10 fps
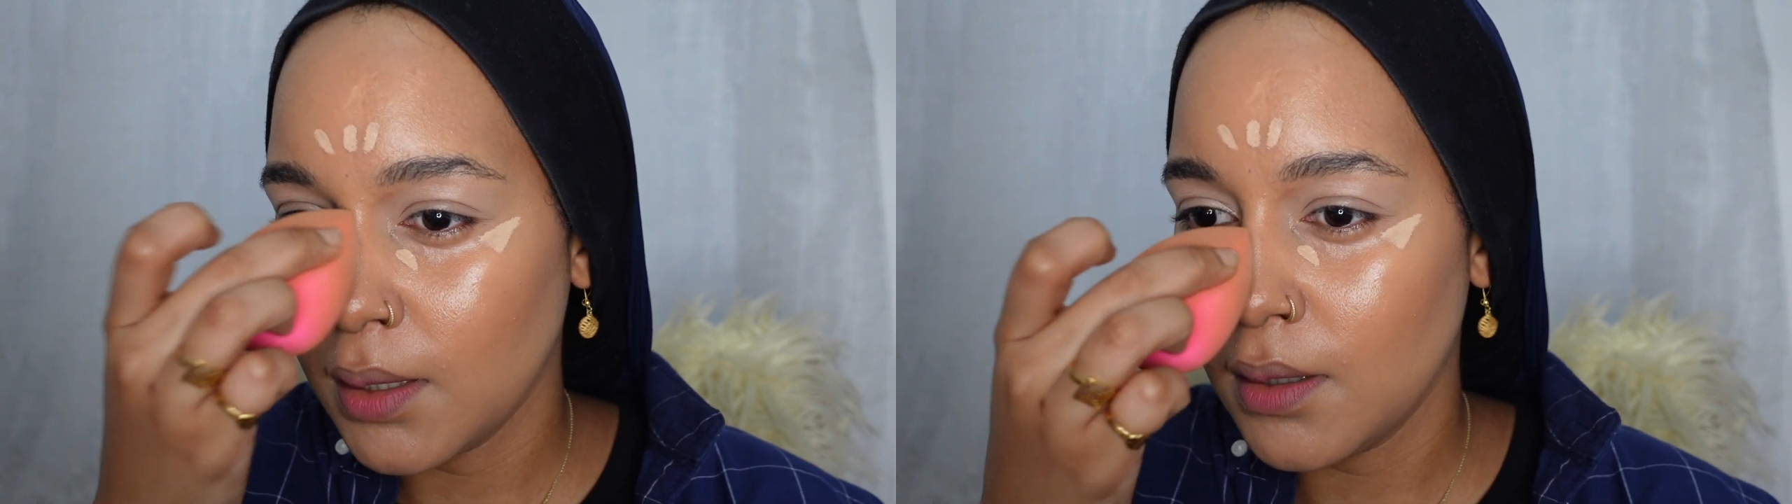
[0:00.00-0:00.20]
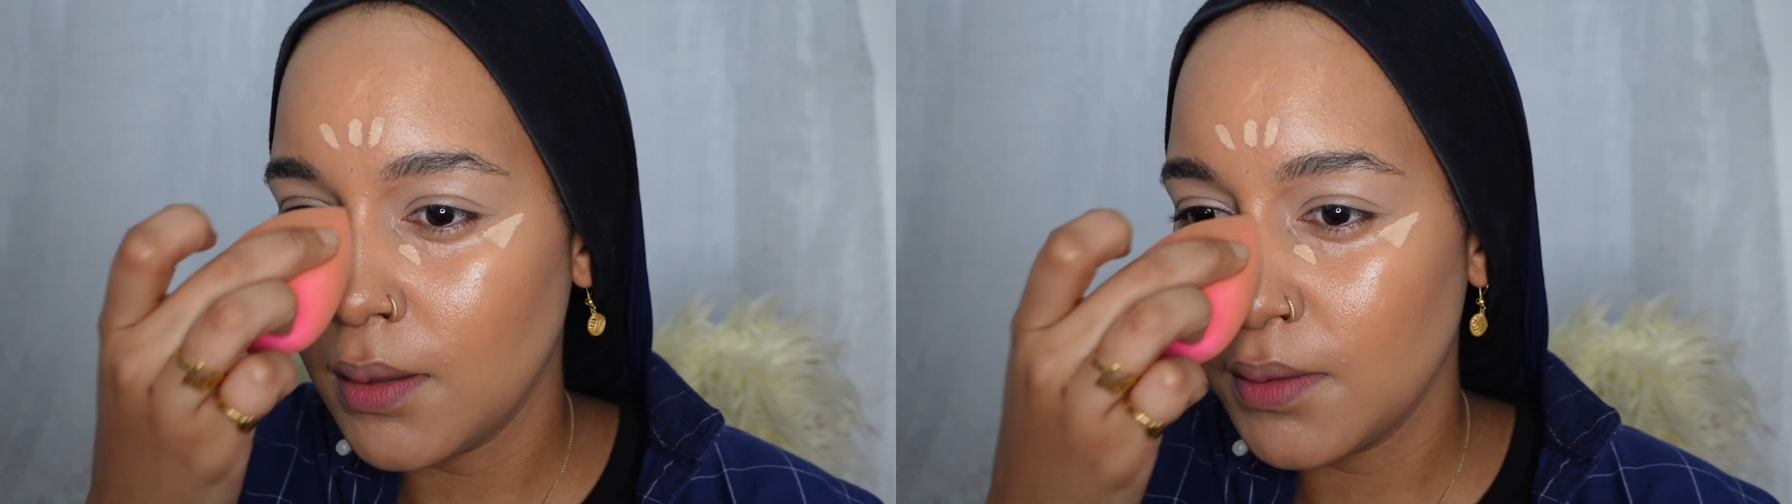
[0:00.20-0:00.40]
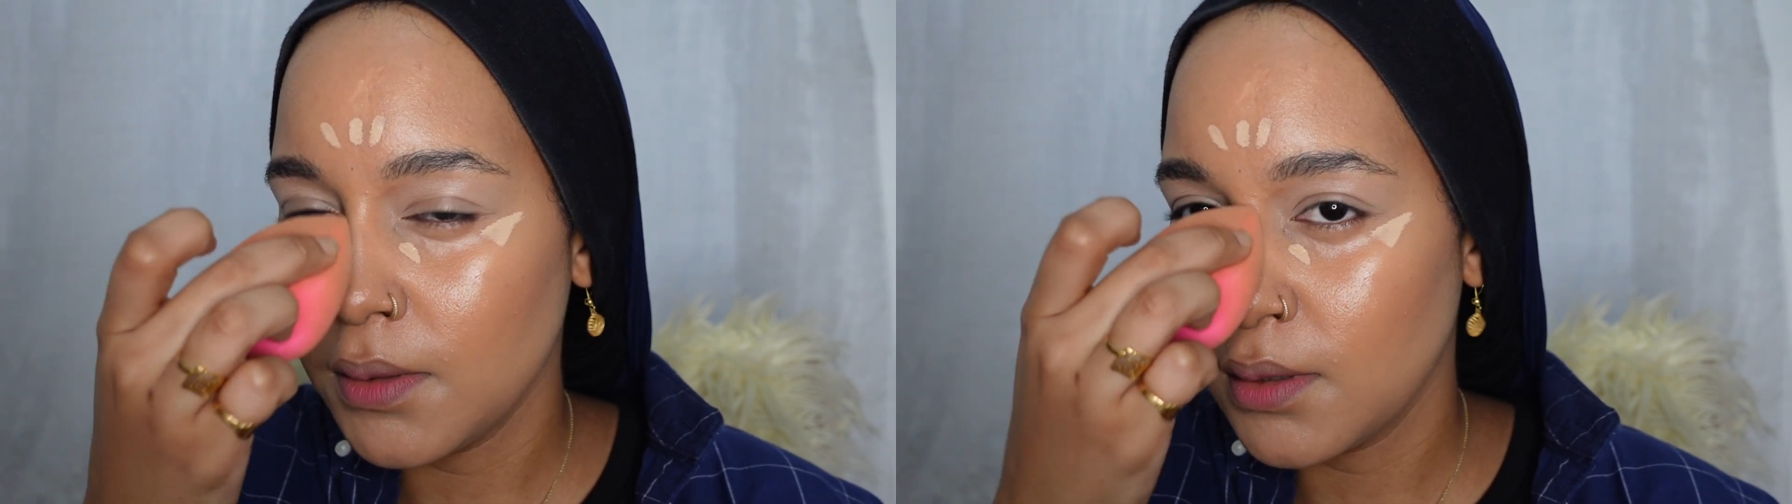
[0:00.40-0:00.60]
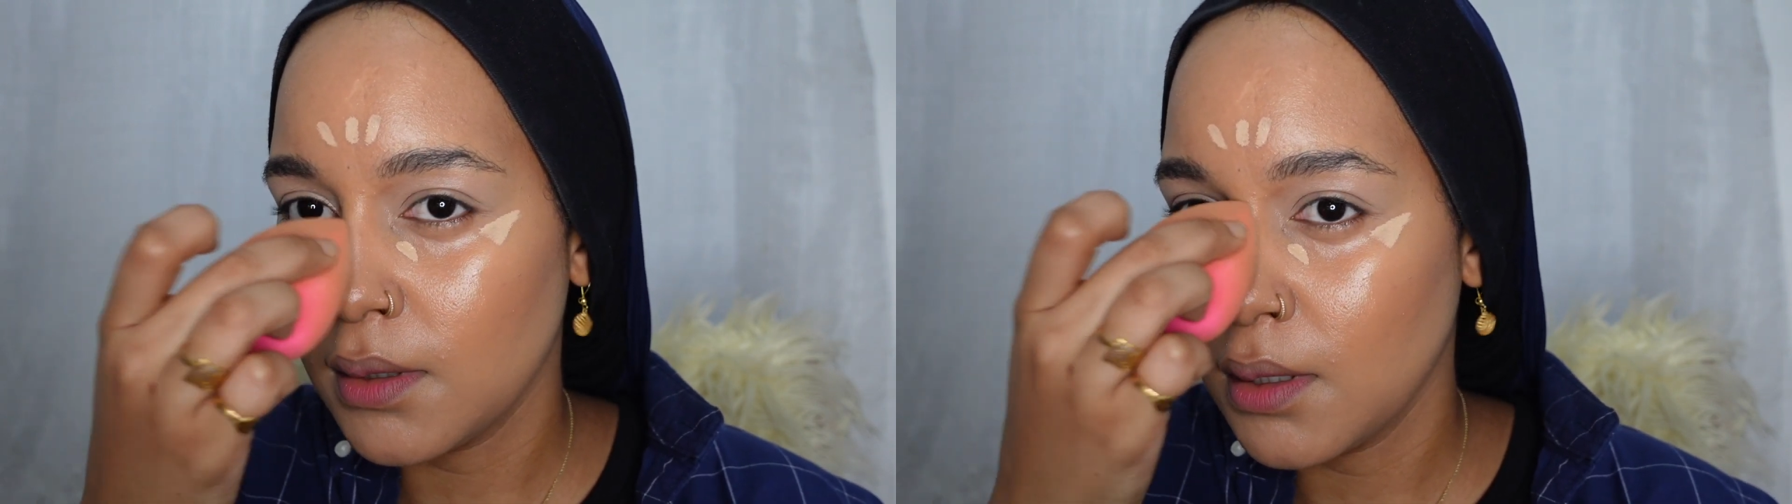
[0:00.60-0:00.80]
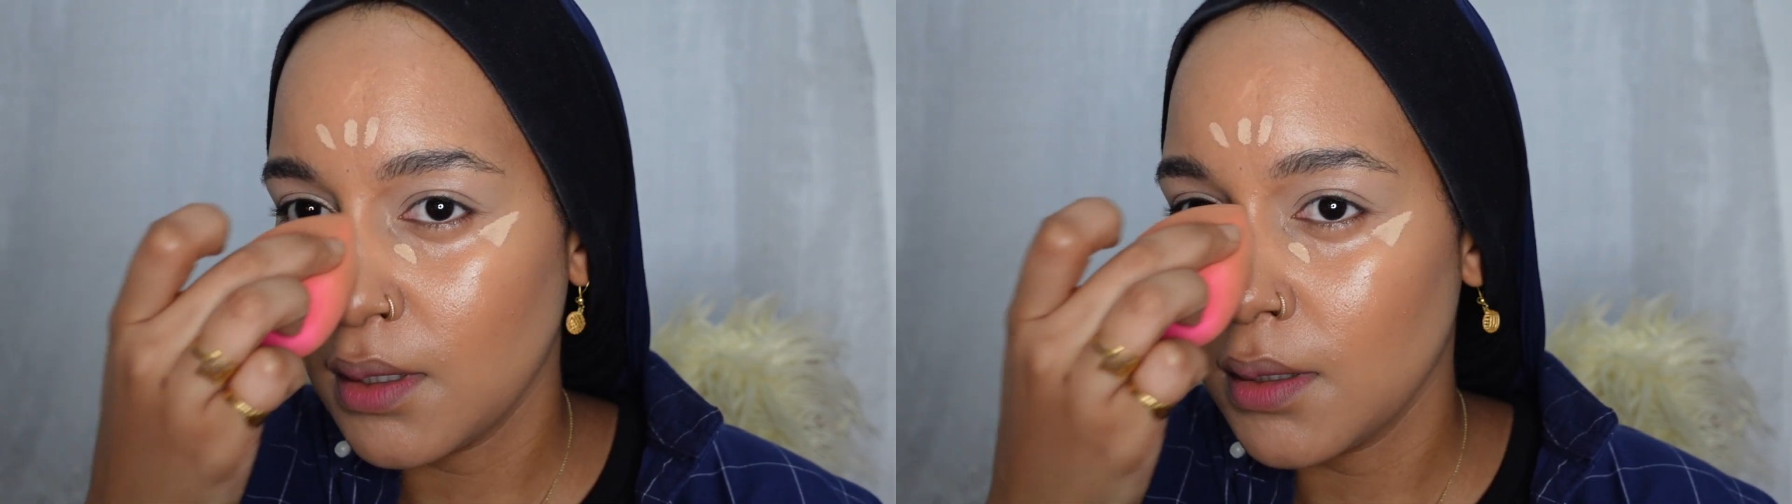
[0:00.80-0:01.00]
nose
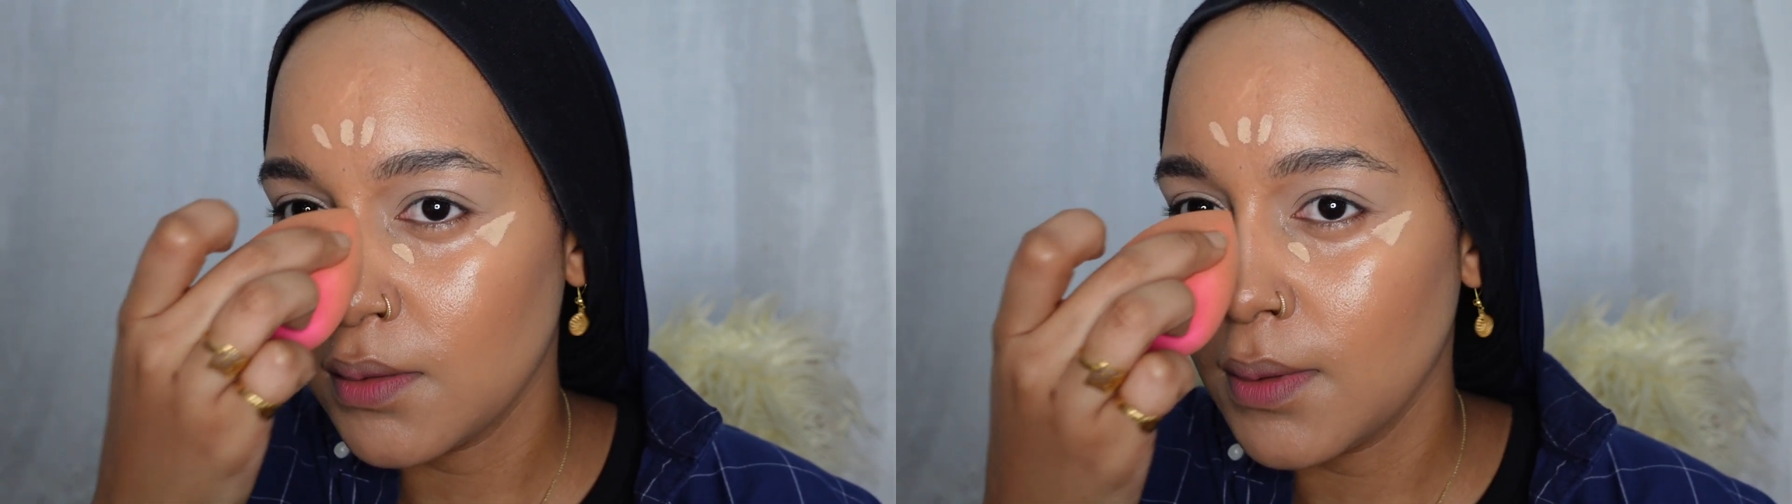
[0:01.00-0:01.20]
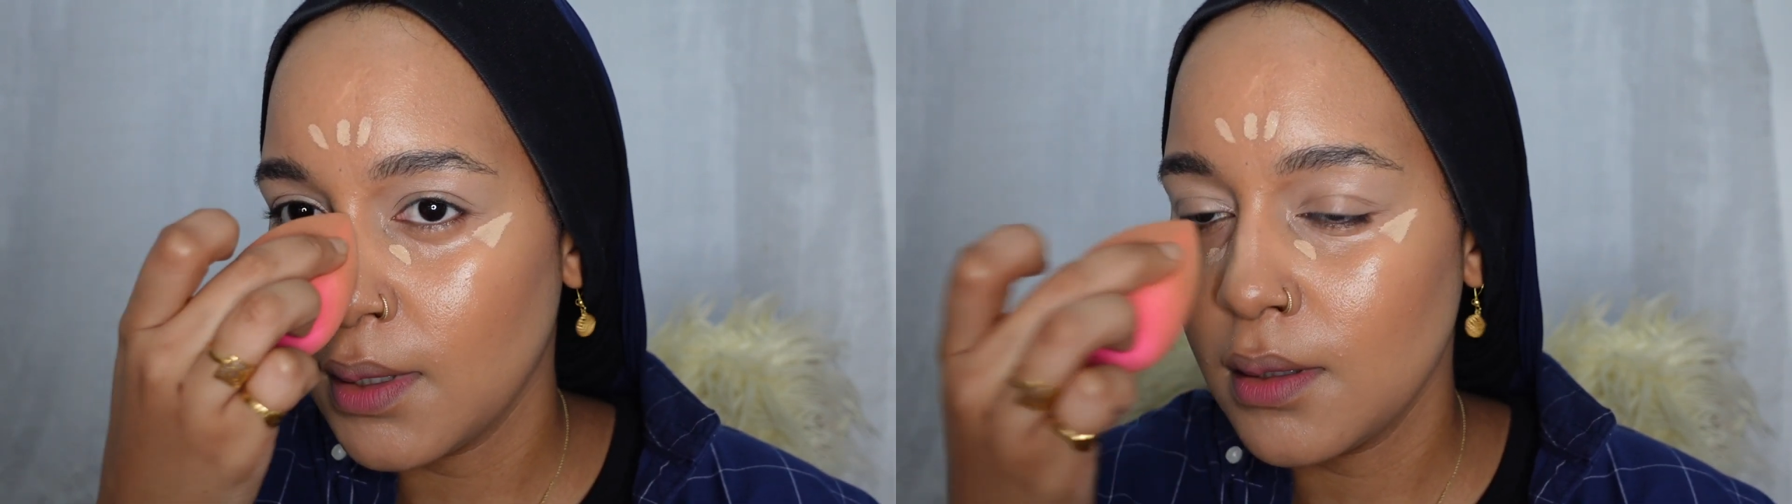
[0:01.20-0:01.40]
as well.